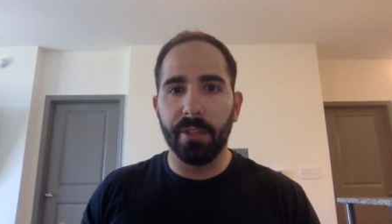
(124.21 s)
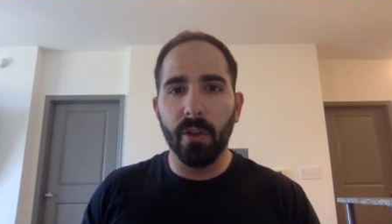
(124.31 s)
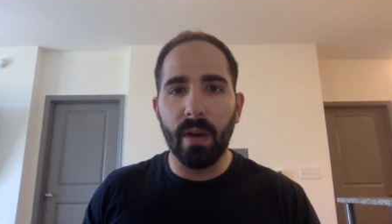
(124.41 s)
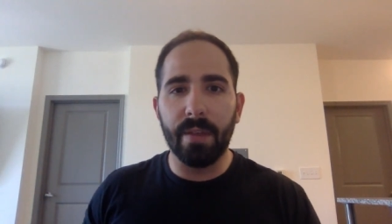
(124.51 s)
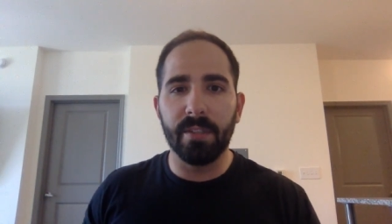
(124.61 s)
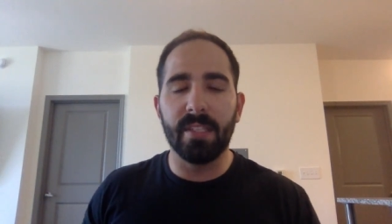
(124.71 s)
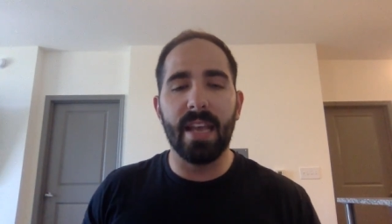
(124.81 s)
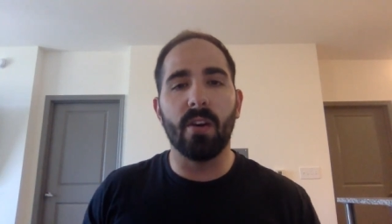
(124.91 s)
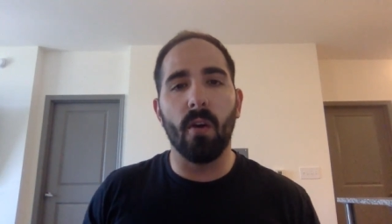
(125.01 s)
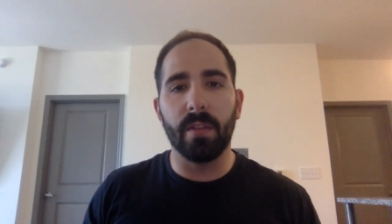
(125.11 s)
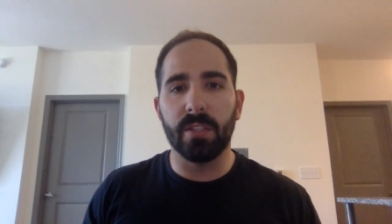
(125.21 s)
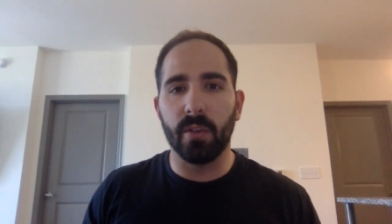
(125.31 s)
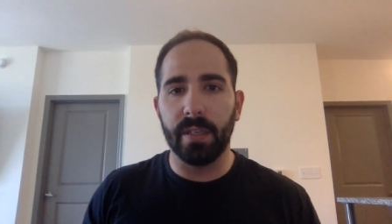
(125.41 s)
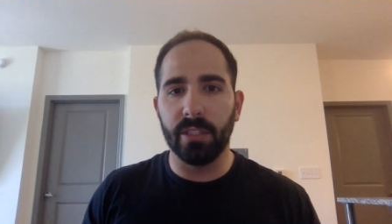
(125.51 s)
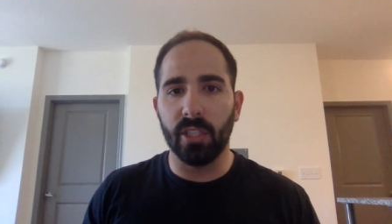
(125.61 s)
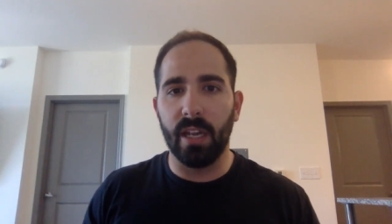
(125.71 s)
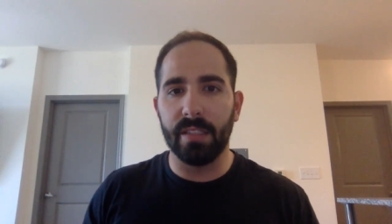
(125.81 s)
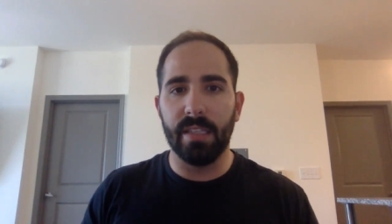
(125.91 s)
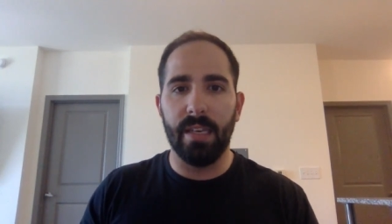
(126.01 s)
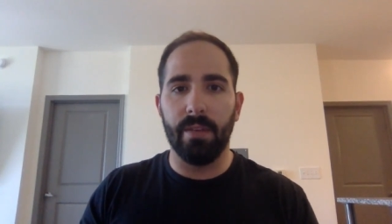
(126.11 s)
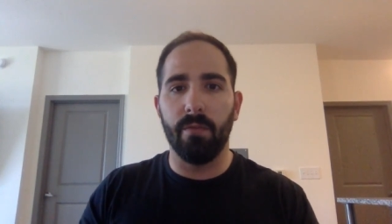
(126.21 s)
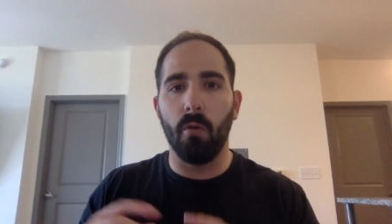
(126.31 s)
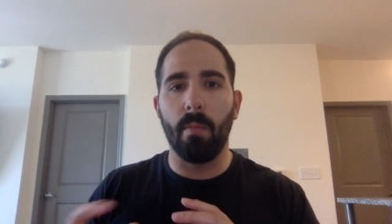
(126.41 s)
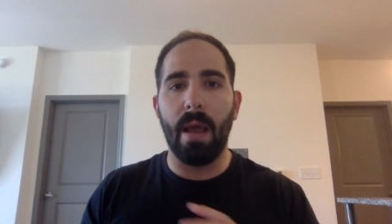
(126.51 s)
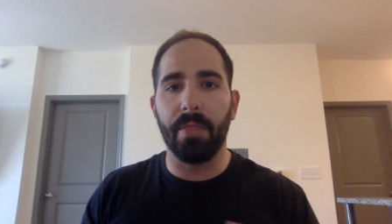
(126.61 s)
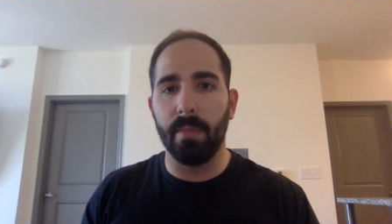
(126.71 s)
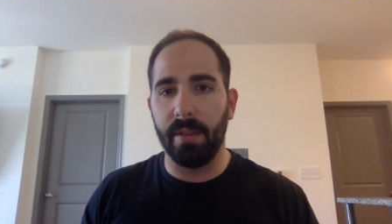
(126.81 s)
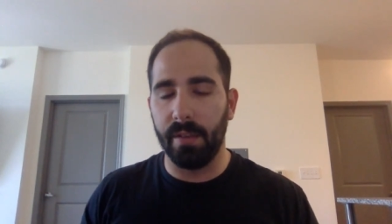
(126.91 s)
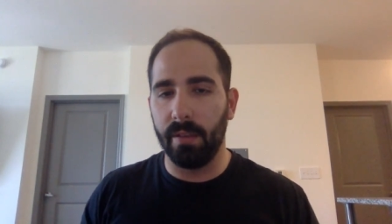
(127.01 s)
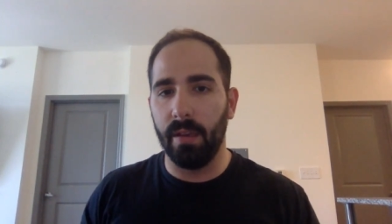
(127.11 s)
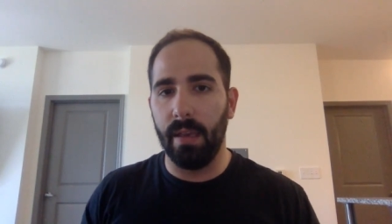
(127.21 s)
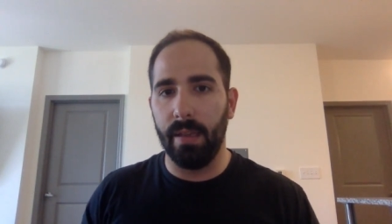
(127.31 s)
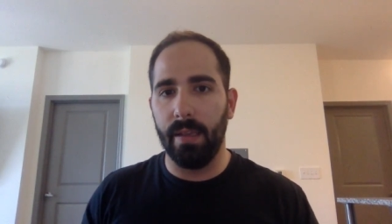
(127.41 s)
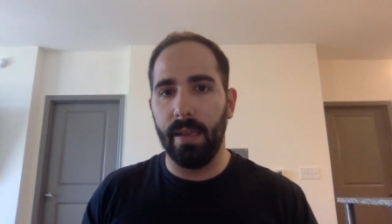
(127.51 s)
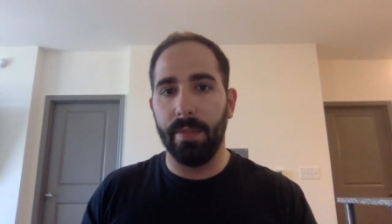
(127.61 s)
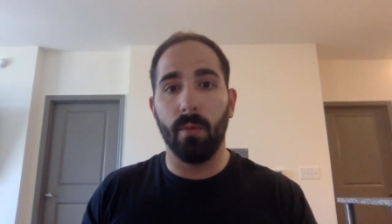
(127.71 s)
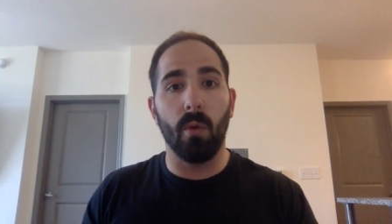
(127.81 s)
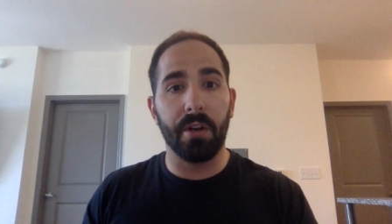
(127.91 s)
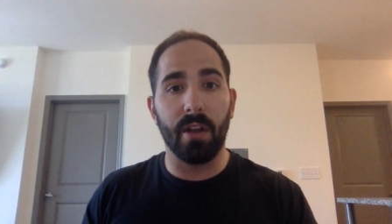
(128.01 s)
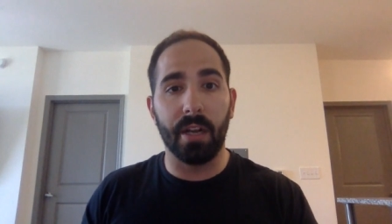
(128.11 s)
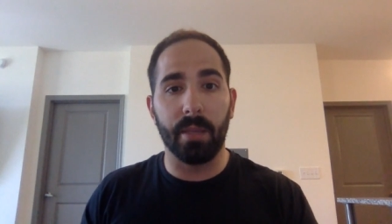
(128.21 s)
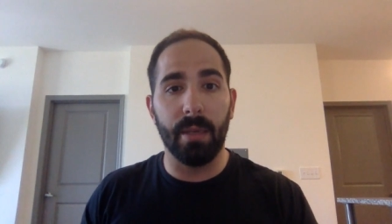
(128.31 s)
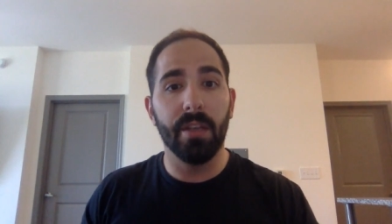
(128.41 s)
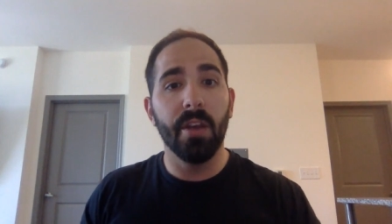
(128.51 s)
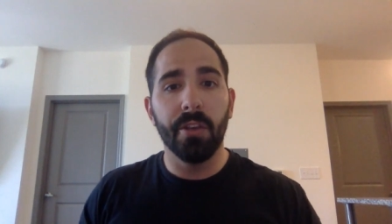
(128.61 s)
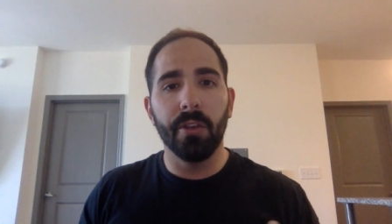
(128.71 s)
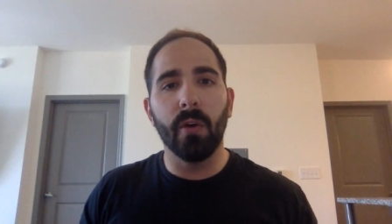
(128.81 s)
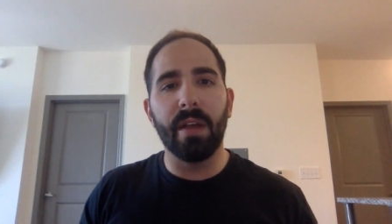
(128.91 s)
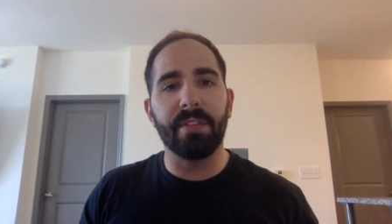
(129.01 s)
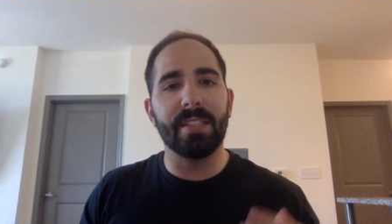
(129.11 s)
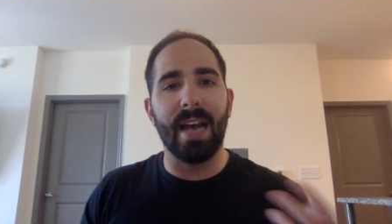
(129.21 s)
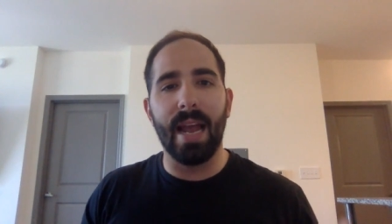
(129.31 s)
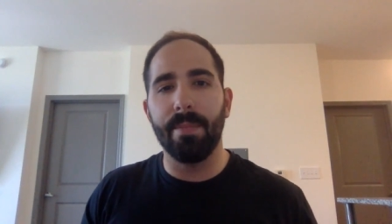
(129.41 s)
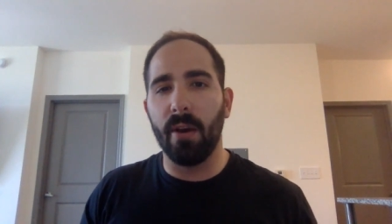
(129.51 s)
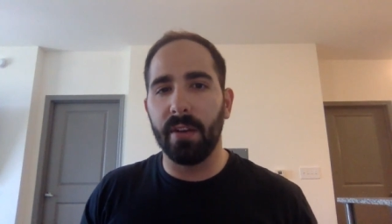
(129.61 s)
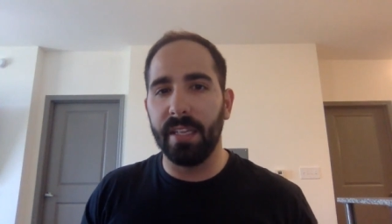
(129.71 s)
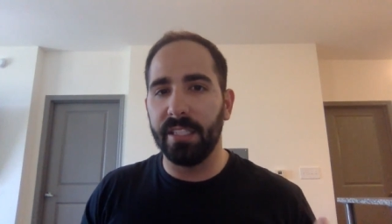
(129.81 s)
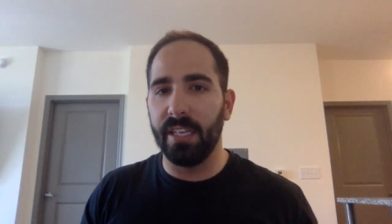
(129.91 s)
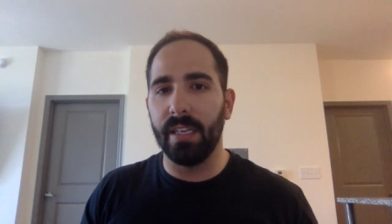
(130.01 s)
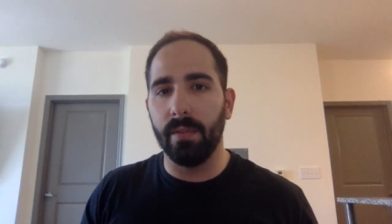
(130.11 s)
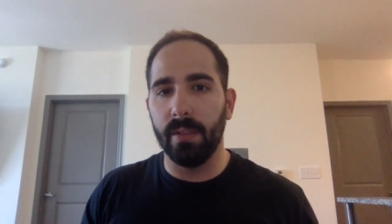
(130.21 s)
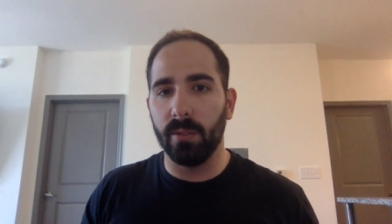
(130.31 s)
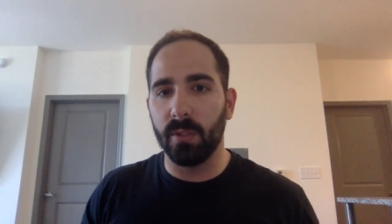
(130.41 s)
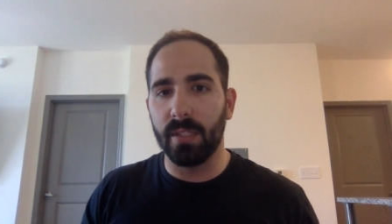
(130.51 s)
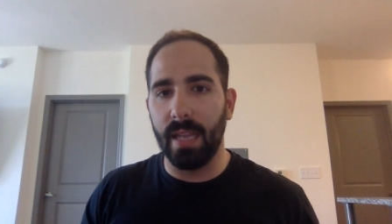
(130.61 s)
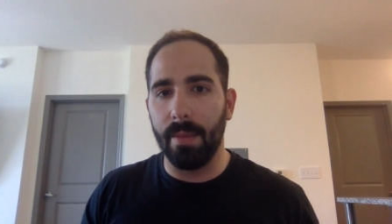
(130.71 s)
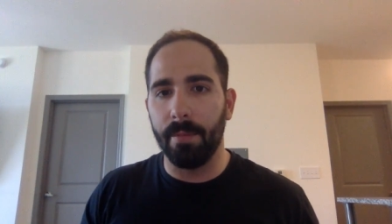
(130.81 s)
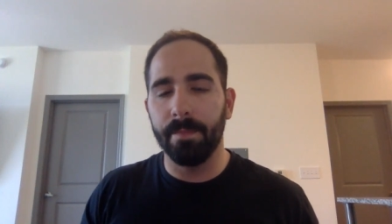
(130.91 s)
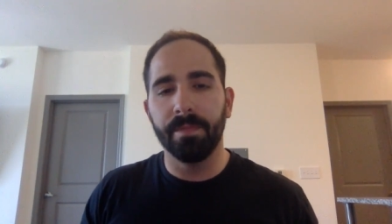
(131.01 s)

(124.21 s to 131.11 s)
You don't have to take all these screenshots and format them in the Word document. You don't have to type out each individual step.